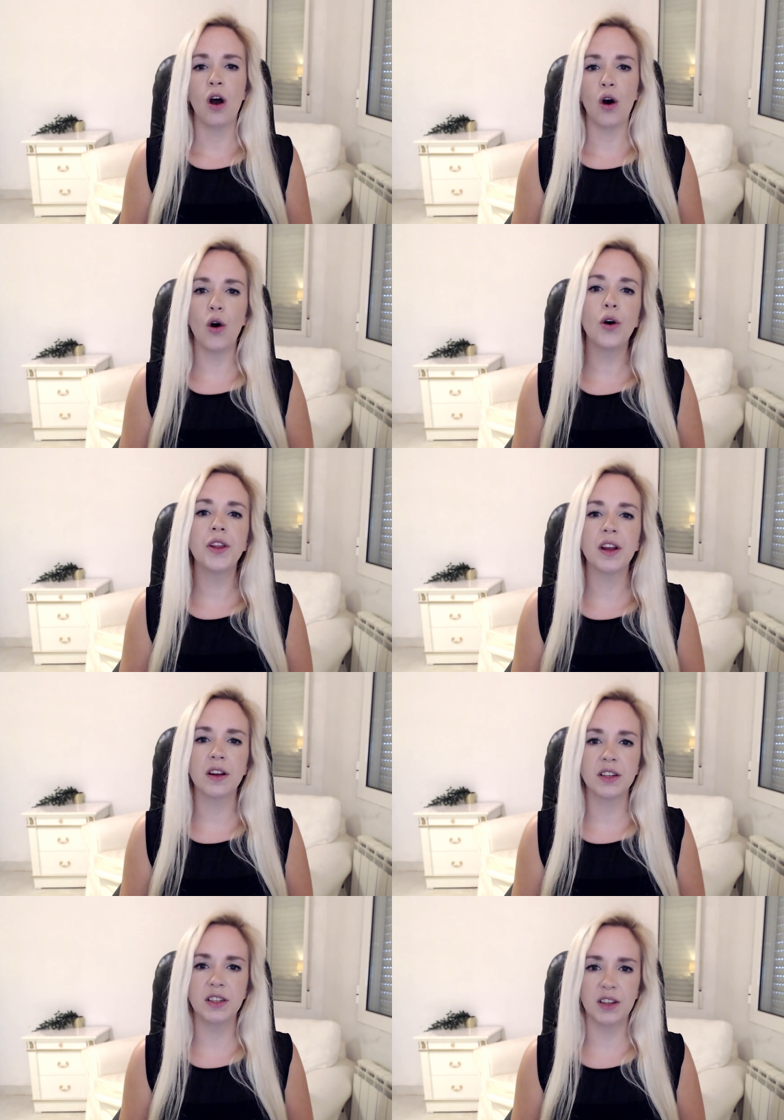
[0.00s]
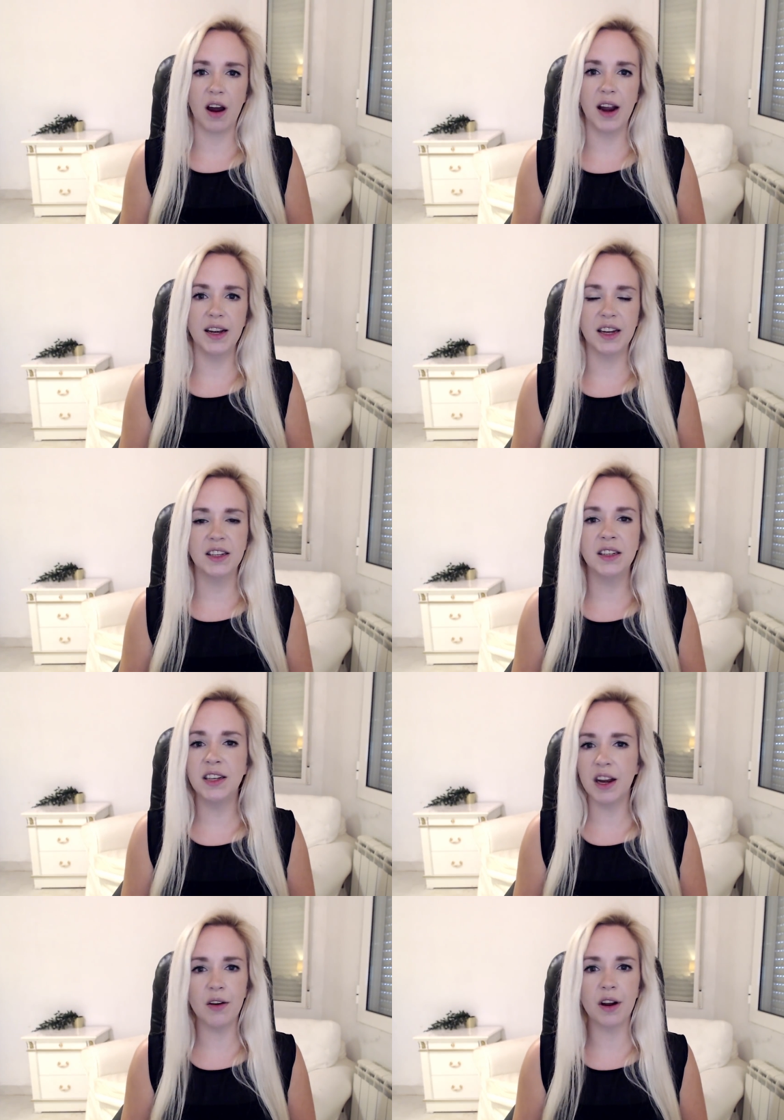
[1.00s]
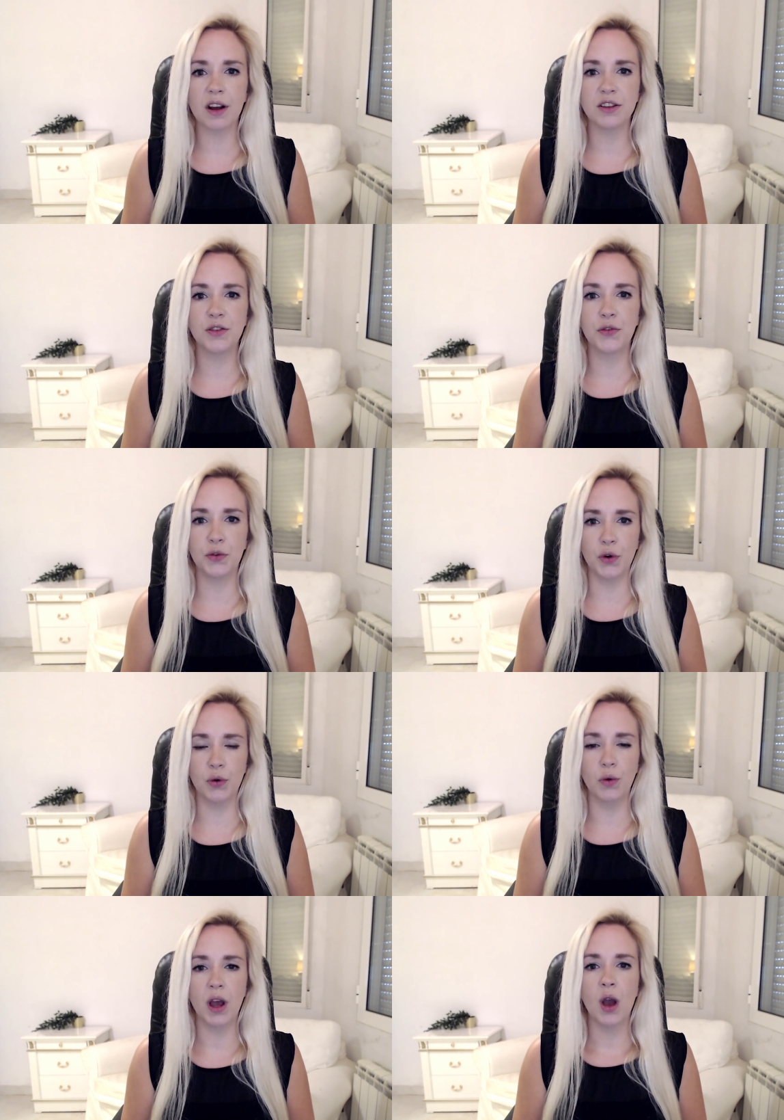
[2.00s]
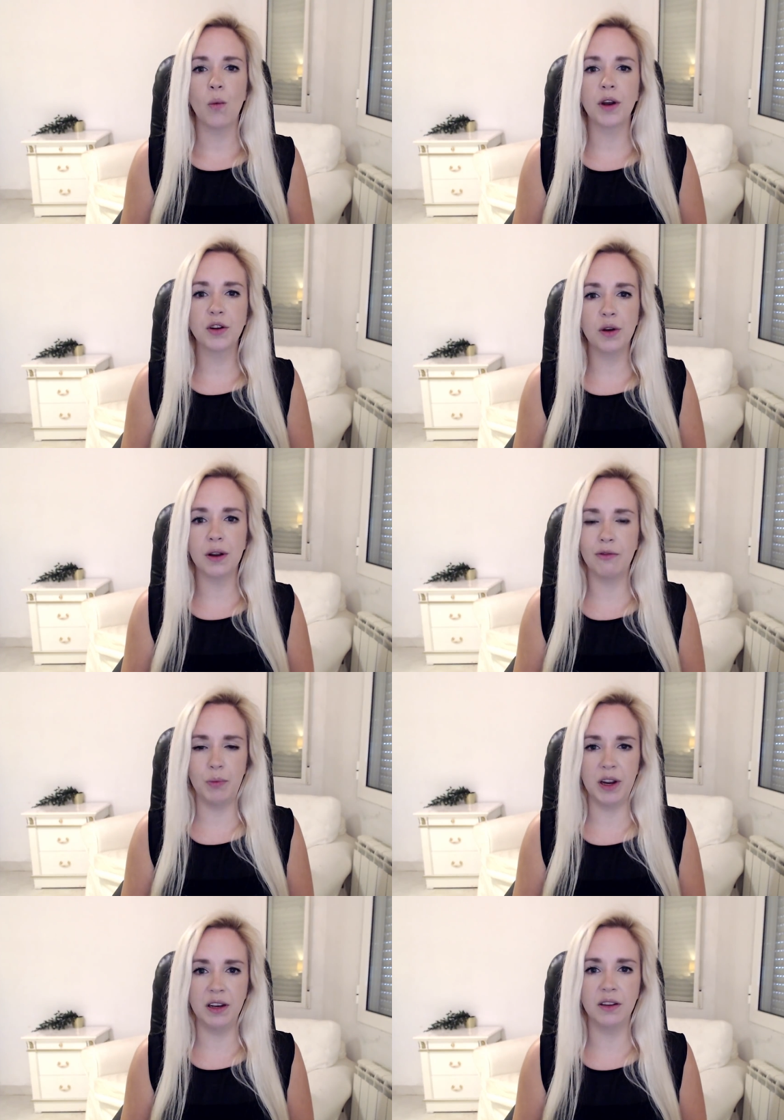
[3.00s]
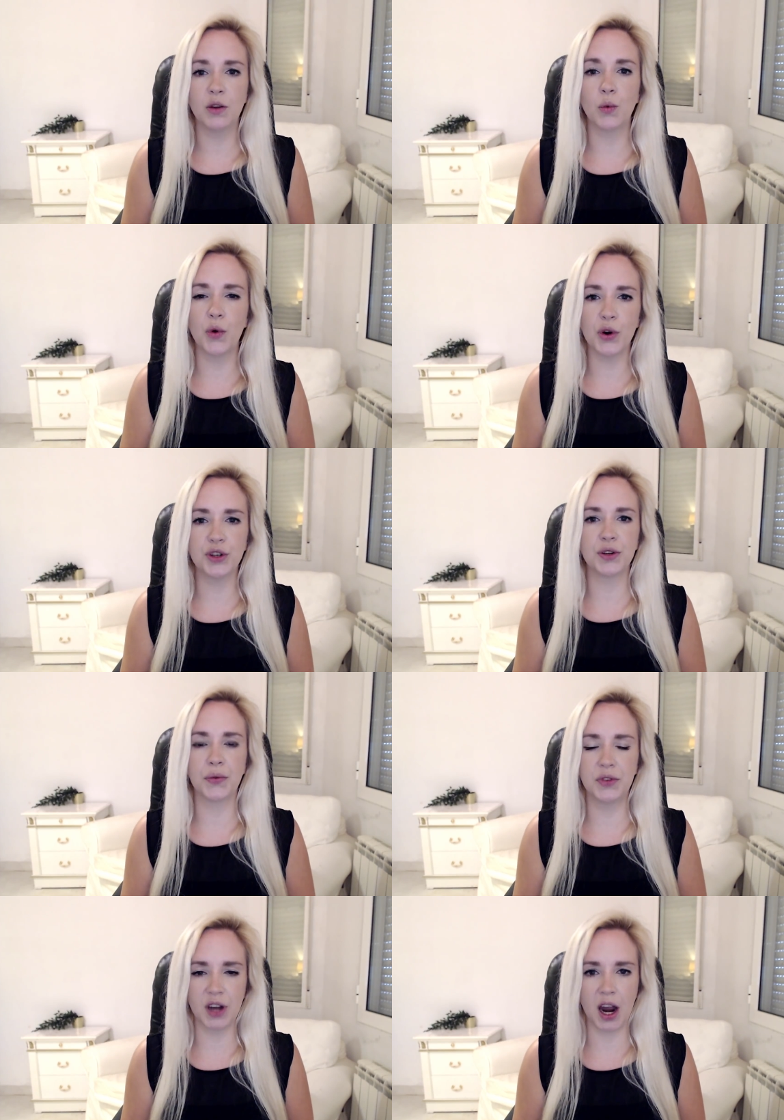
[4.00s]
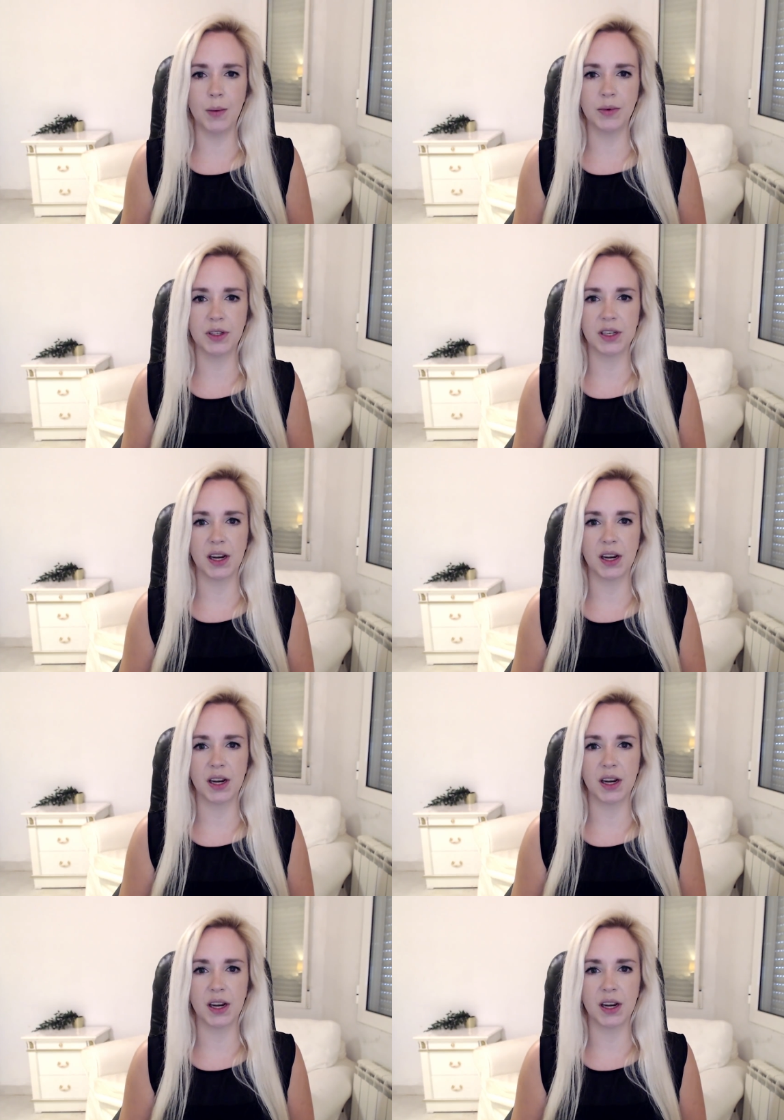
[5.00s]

holding us tight and steering us through what could have been the worst of times.